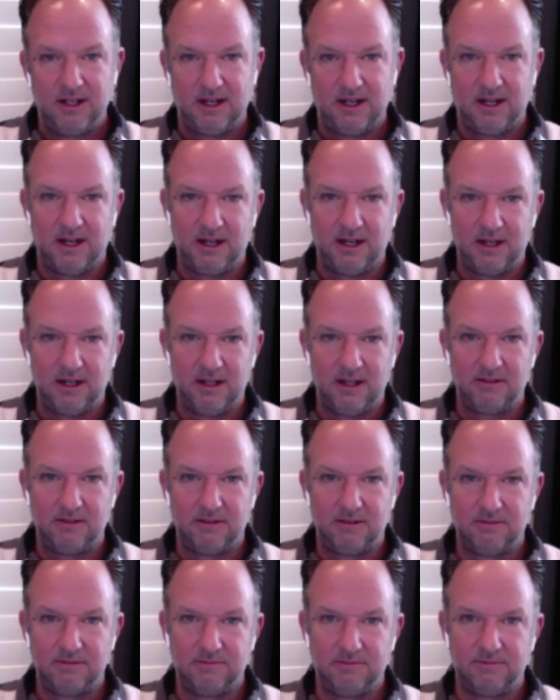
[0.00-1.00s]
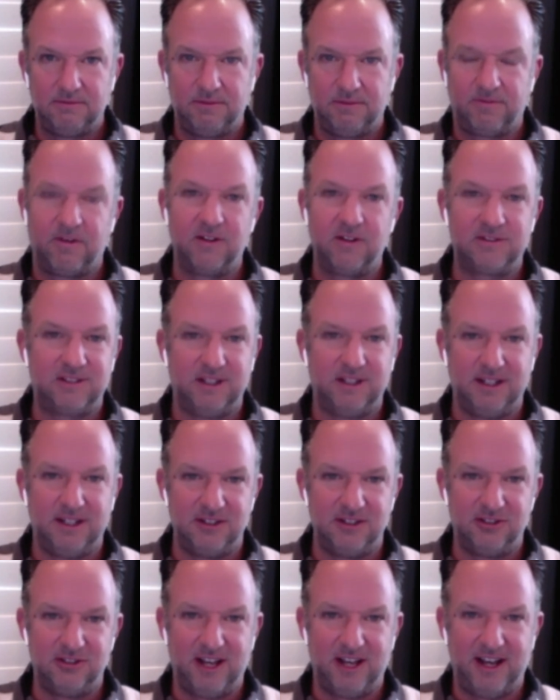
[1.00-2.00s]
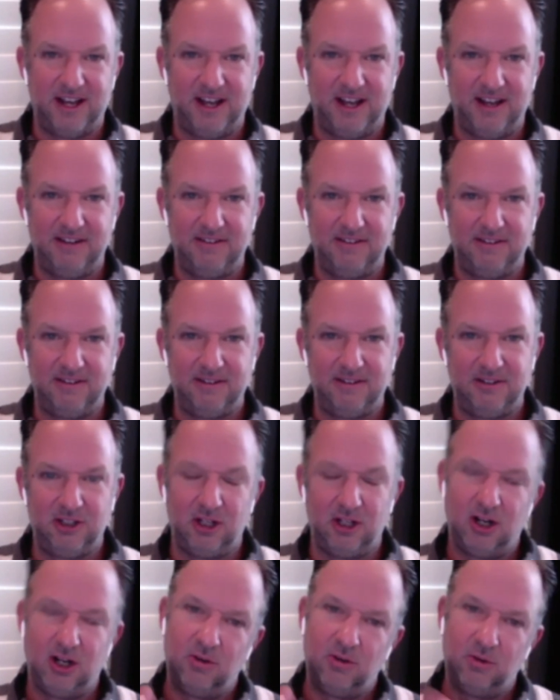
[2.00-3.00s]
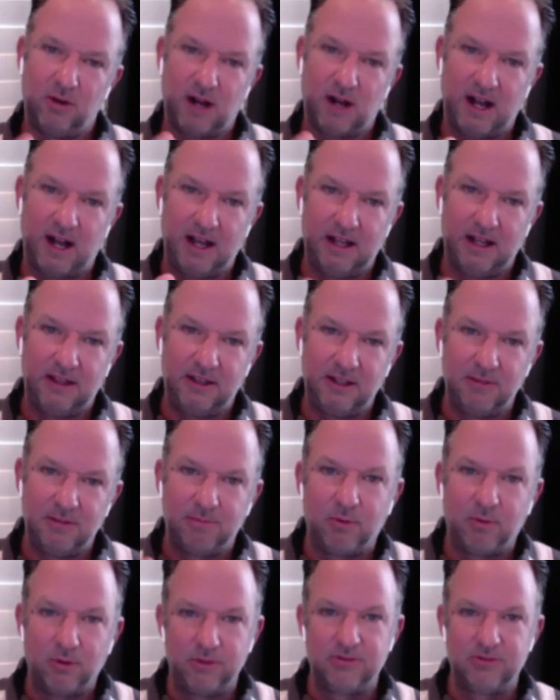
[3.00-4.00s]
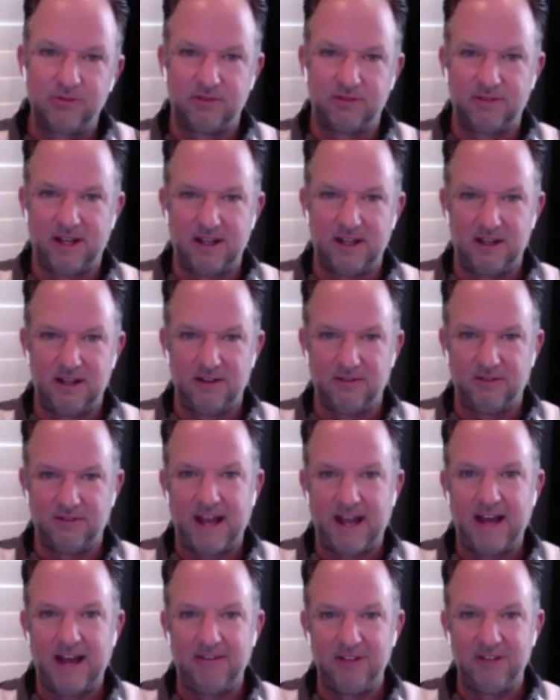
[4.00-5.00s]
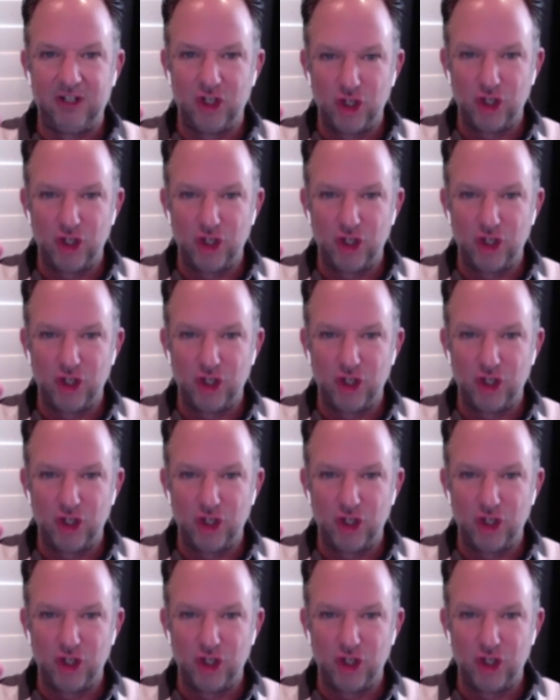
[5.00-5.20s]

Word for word: Uh, the first thing is that you know, I, the importance of, of having